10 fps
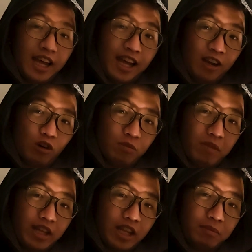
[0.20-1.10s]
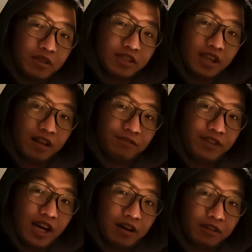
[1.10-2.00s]
Hello, my name is Self
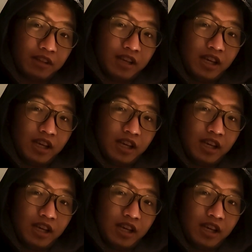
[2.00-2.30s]
Doubt,